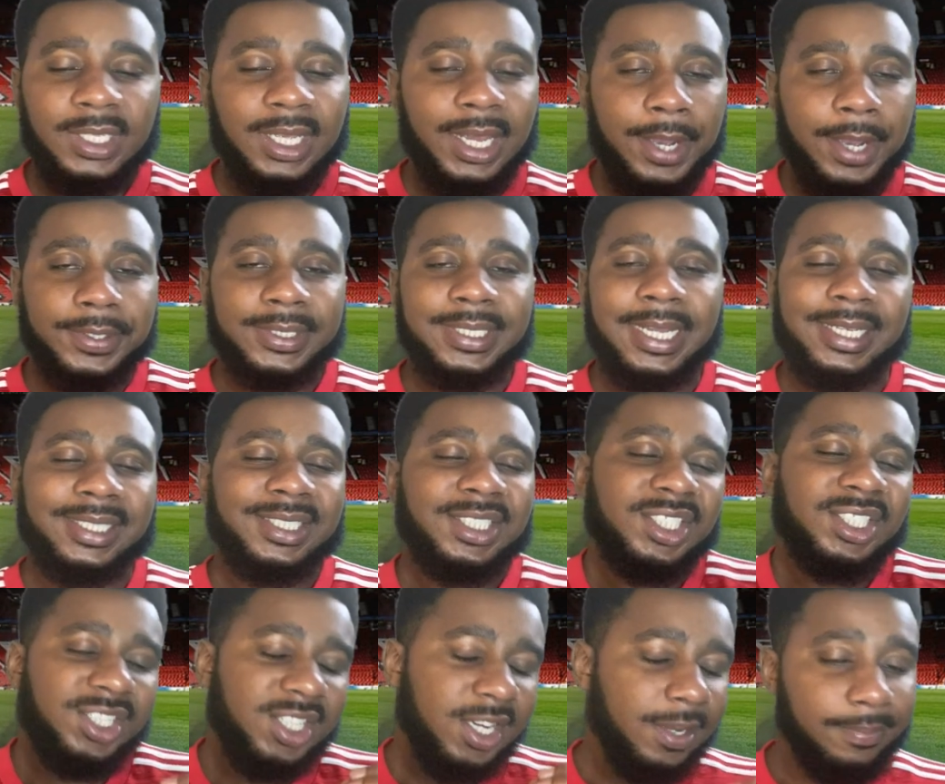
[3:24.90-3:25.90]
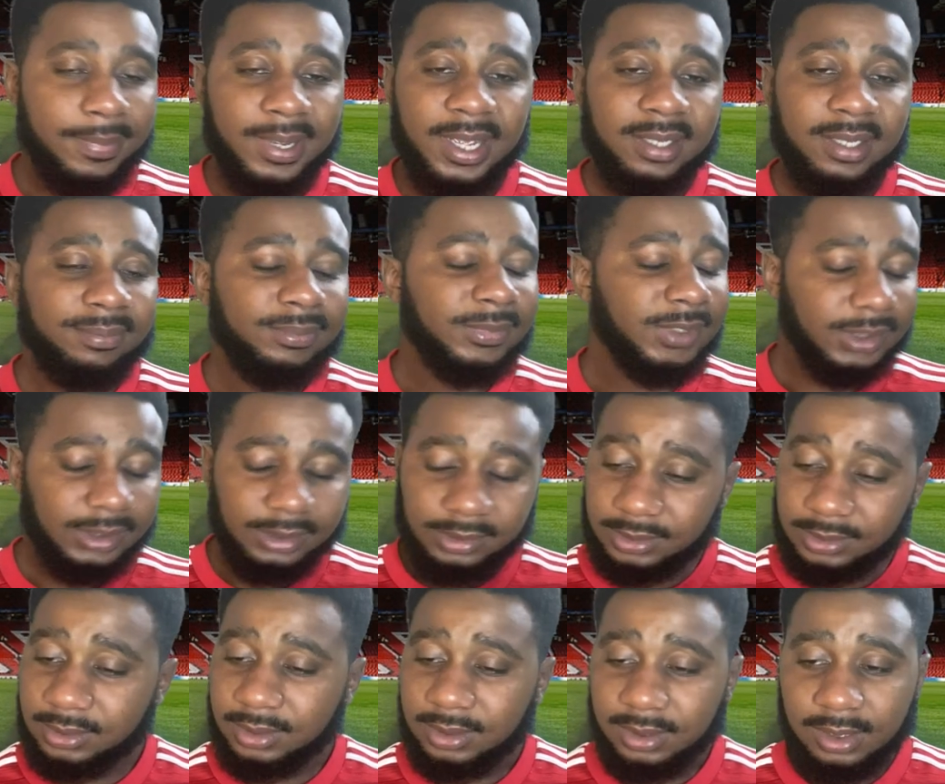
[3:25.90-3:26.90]
I was like, shit, man.
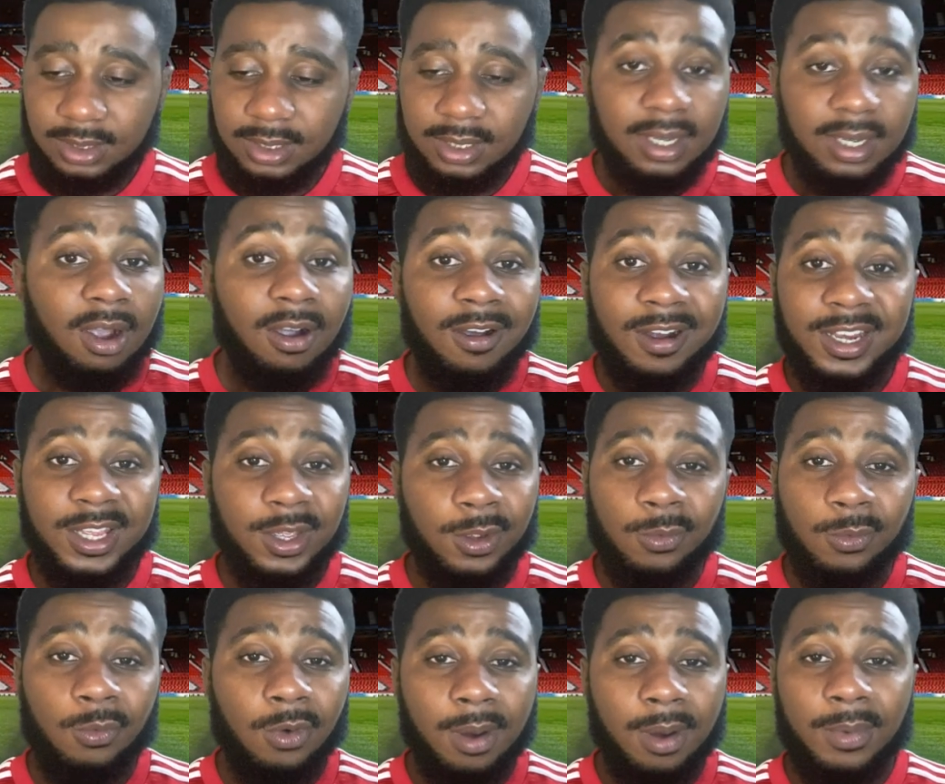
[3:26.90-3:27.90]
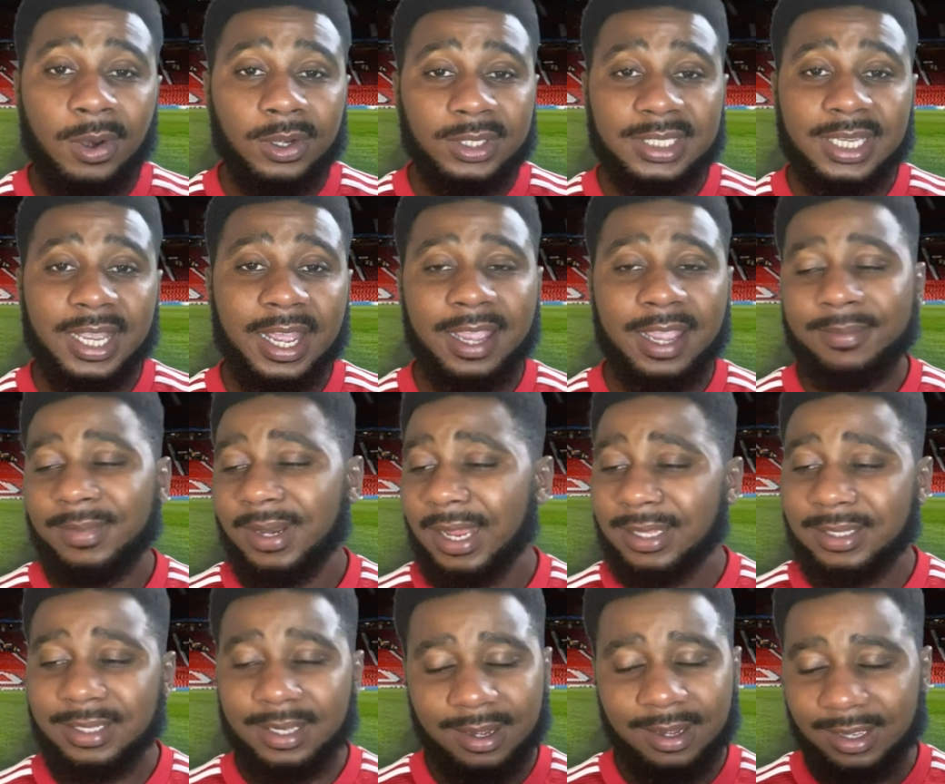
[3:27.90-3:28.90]
Ole, one more time.
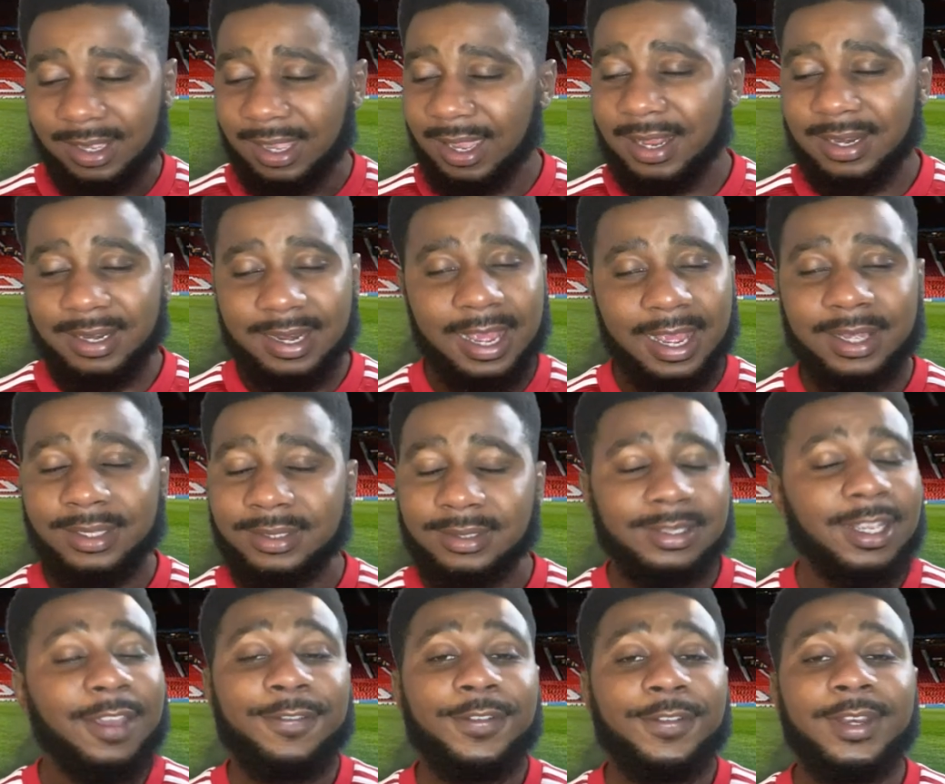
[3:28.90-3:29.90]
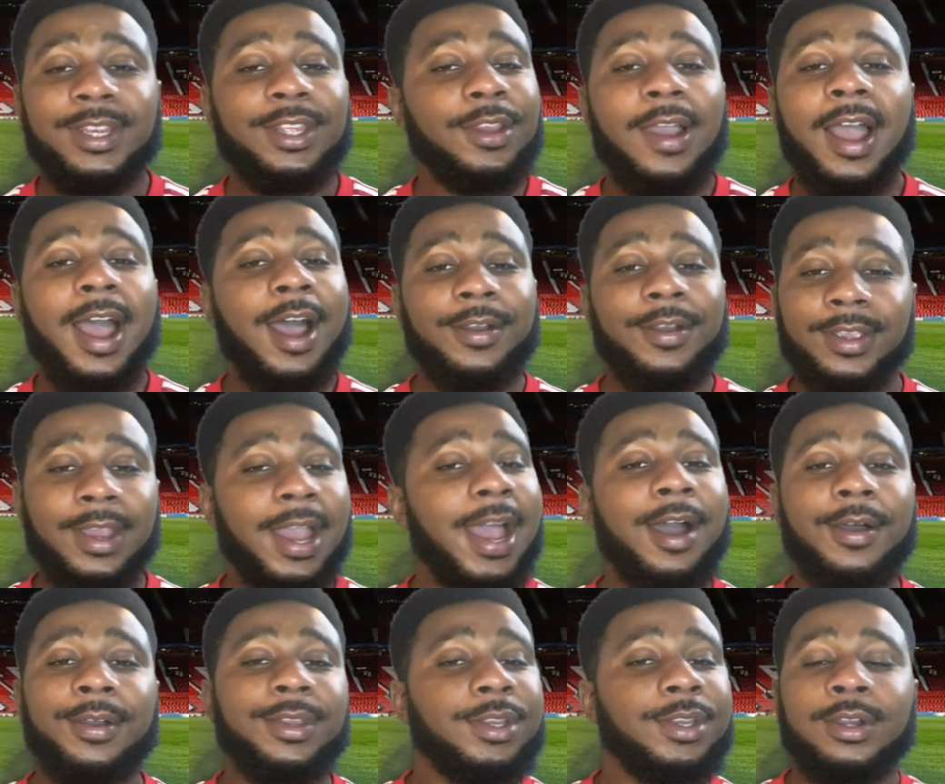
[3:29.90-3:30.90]
Like, again, like, definitely you're out. You're
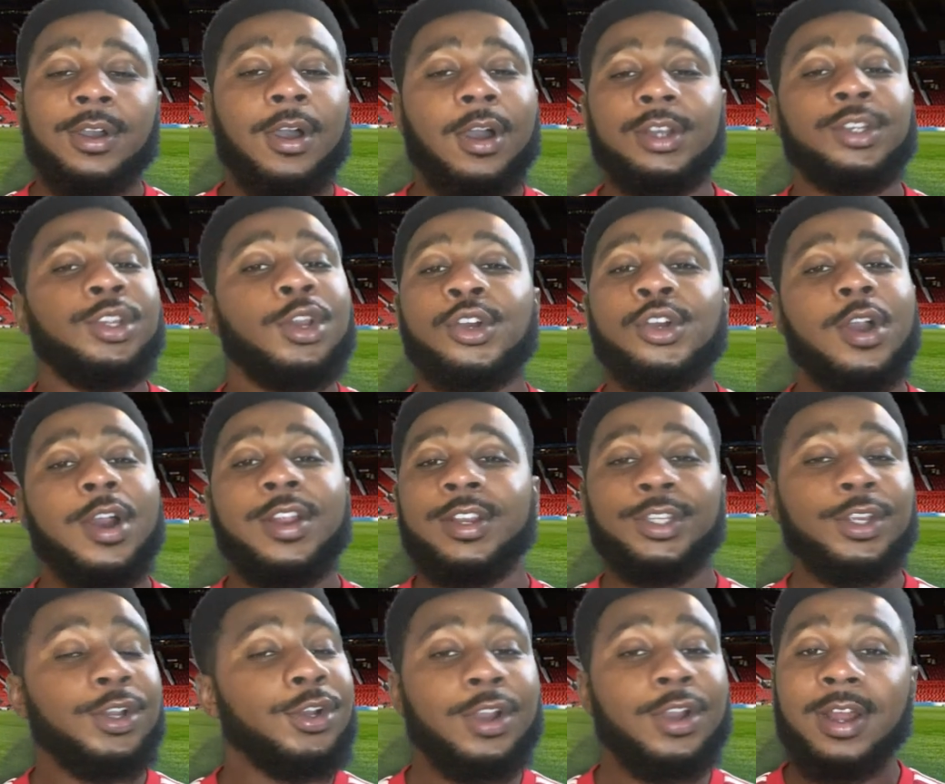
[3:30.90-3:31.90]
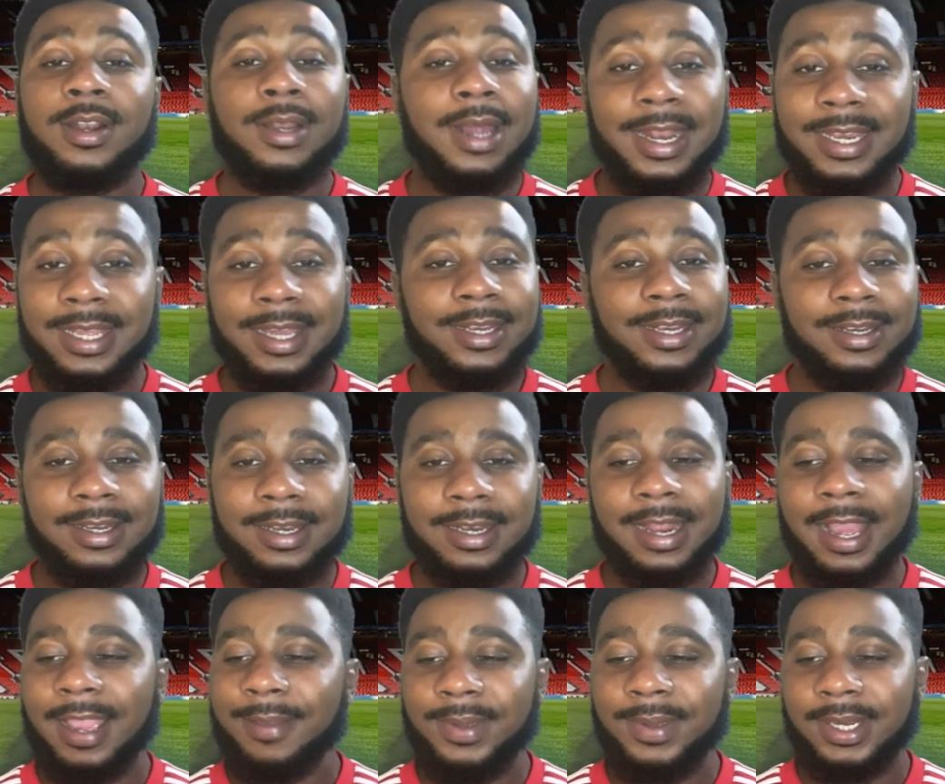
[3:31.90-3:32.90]
out. You're gone. You're gone. You're gone at the end of the
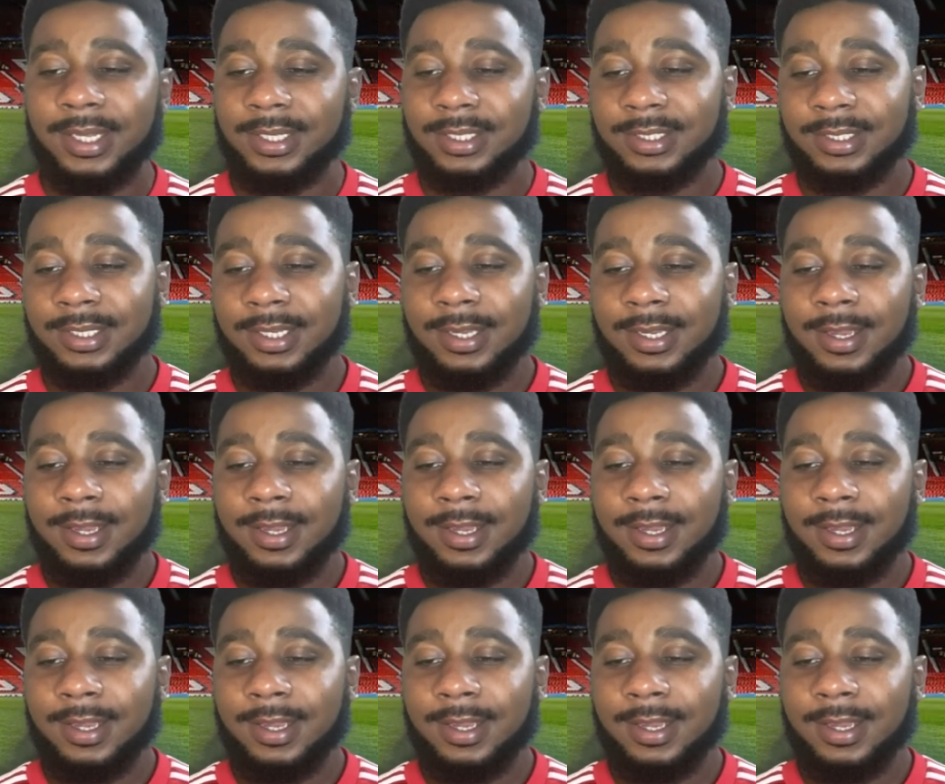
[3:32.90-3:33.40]
90 minutes.